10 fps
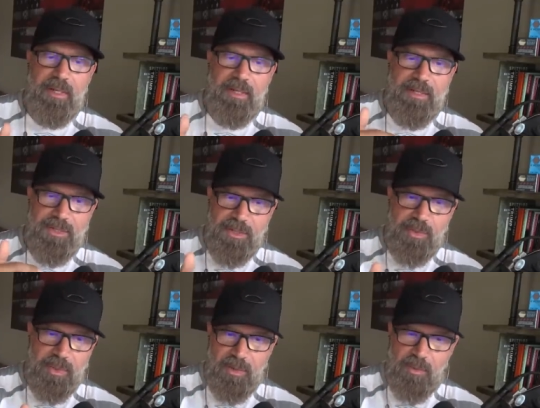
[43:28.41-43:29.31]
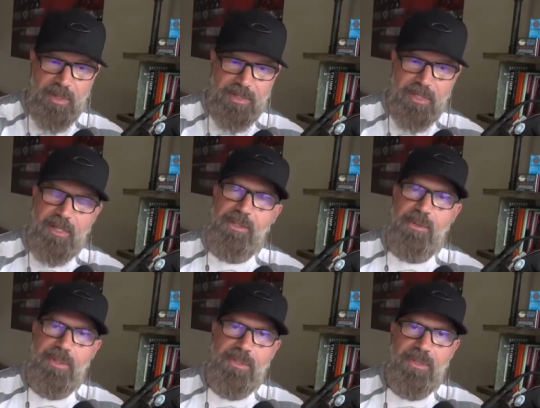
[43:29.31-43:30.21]
is this what I want to
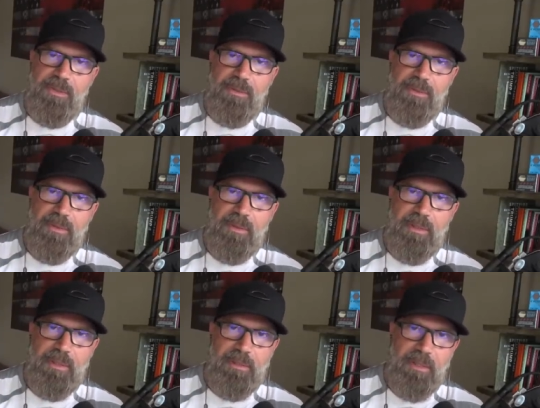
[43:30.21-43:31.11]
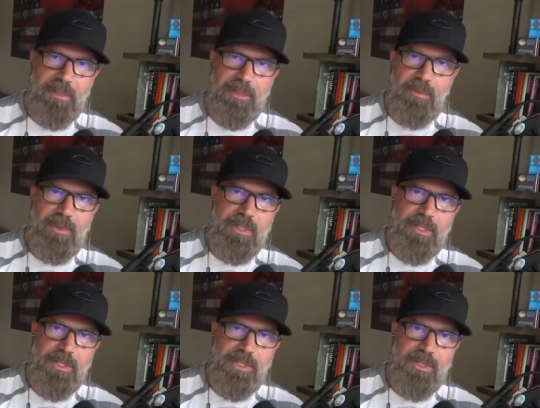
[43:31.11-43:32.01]
enter into in a long-term
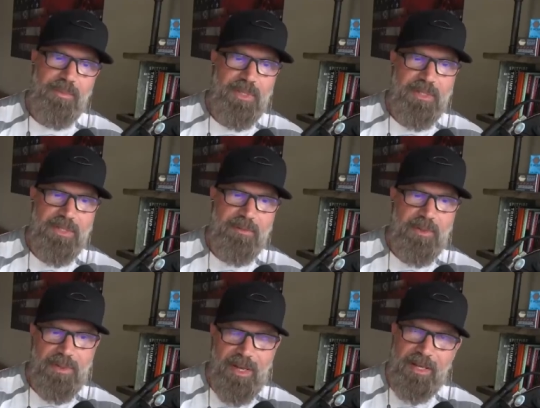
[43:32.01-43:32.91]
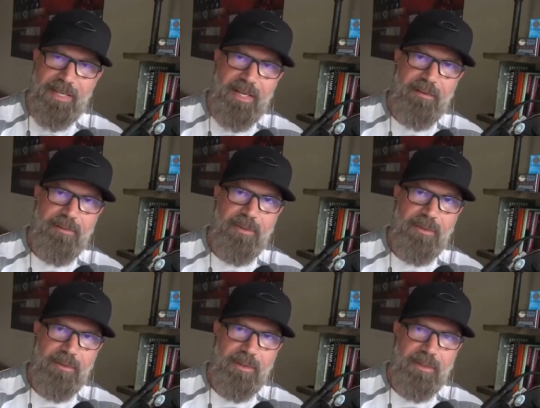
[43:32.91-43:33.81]
relationship? Because if you're not
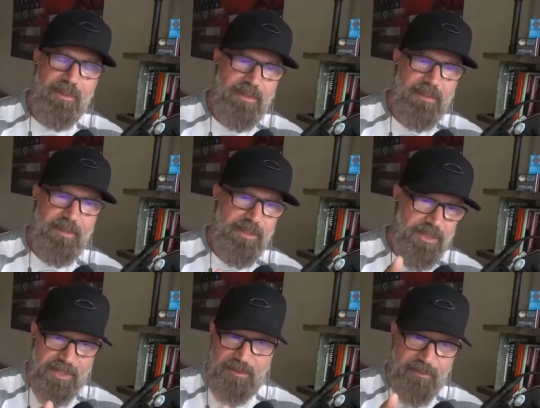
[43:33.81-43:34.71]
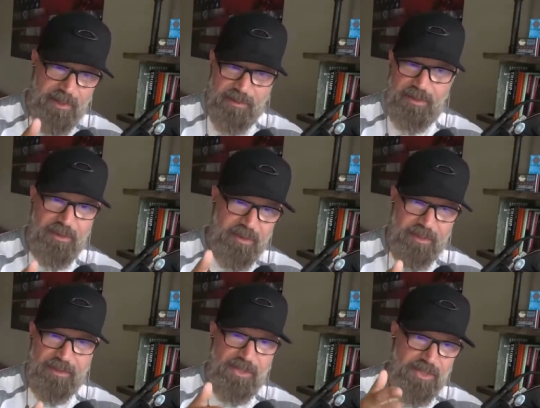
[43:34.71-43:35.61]
careful, this is the very
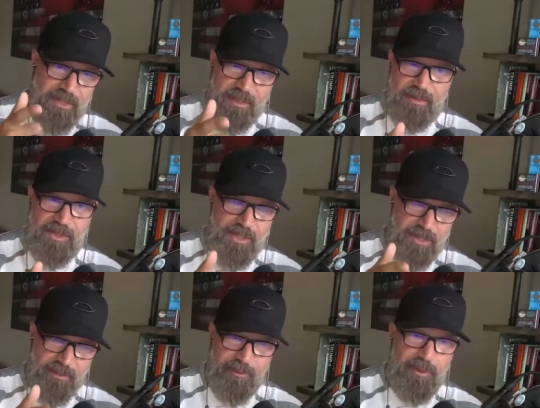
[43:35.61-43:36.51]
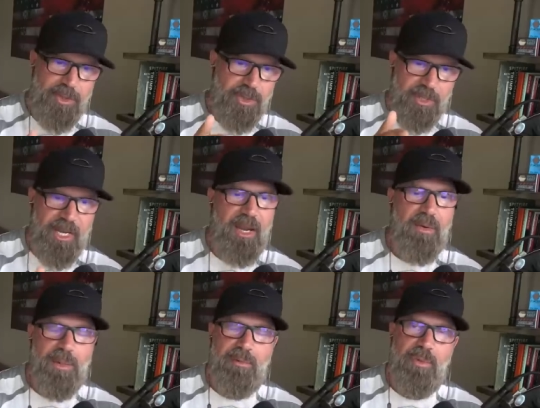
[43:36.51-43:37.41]
thing. This is the future
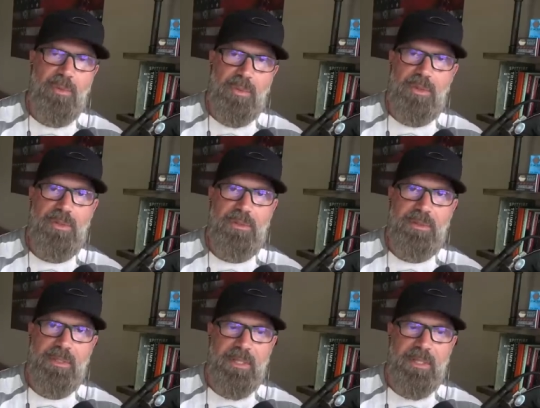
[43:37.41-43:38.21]
Karen of the world